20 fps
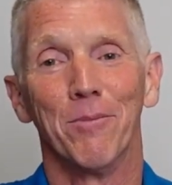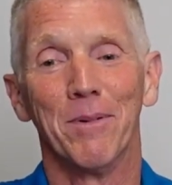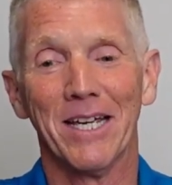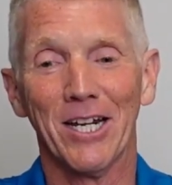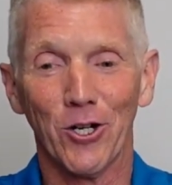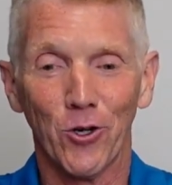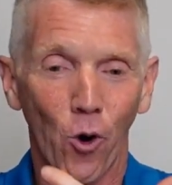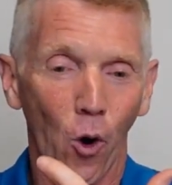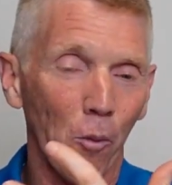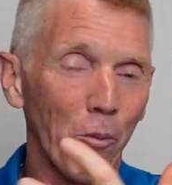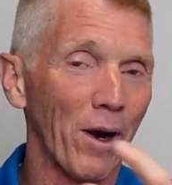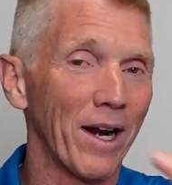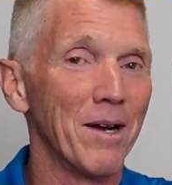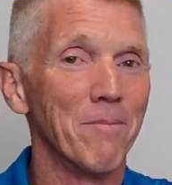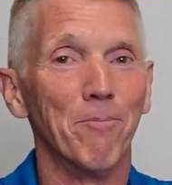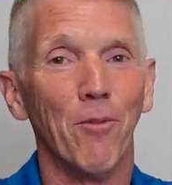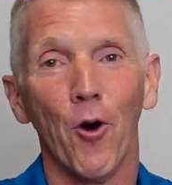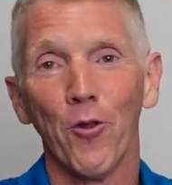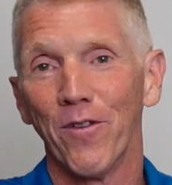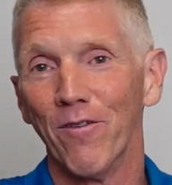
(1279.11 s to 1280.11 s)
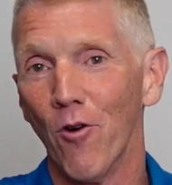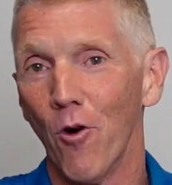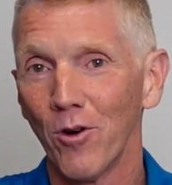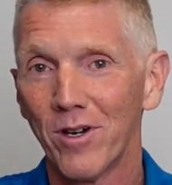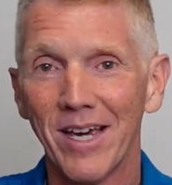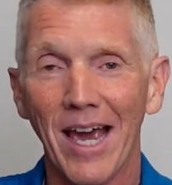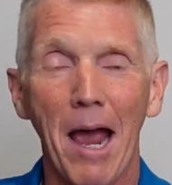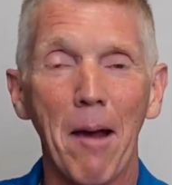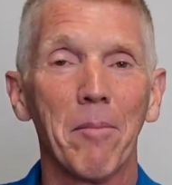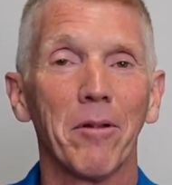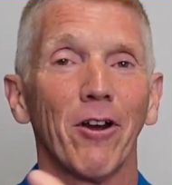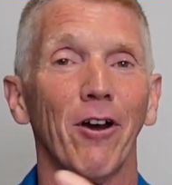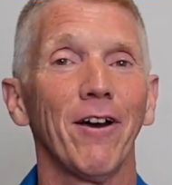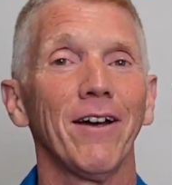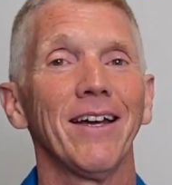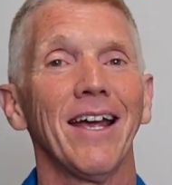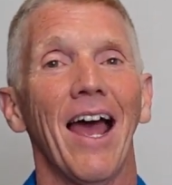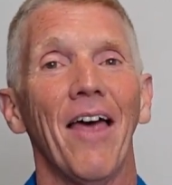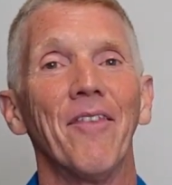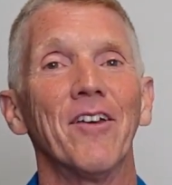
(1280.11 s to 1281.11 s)
be incorporating both the
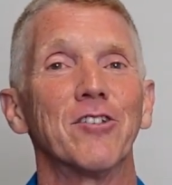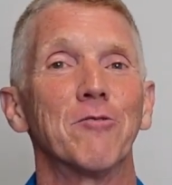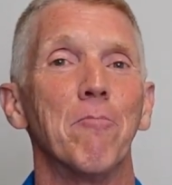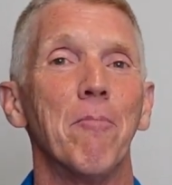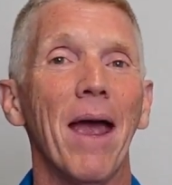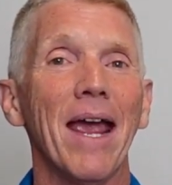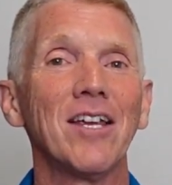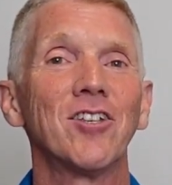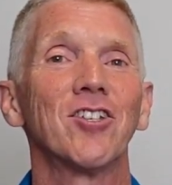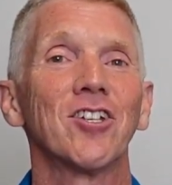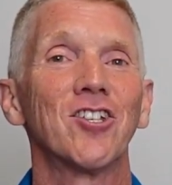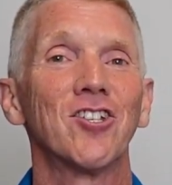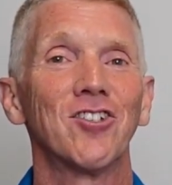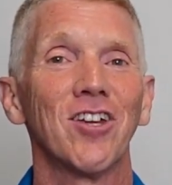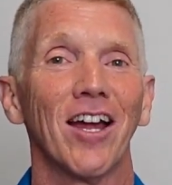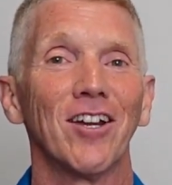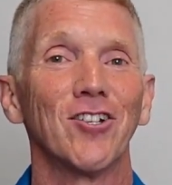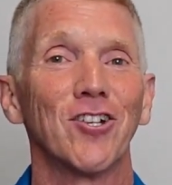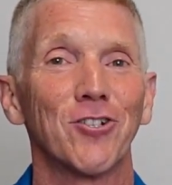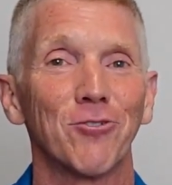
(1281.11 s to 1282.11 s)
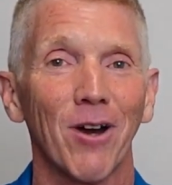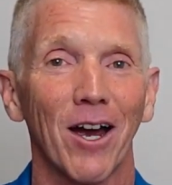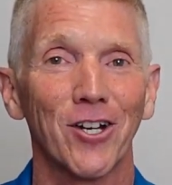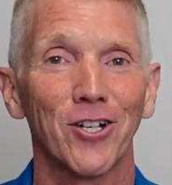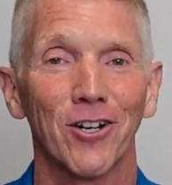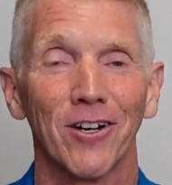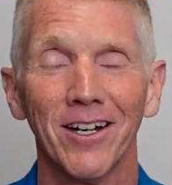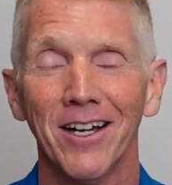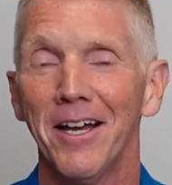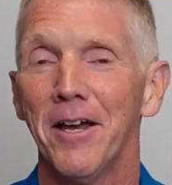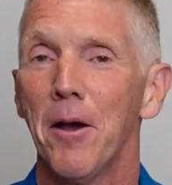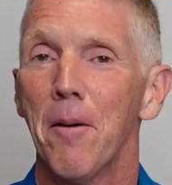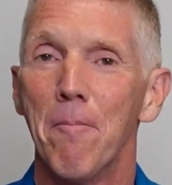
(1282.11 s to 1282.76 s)
vocabulary and this basic sentence structure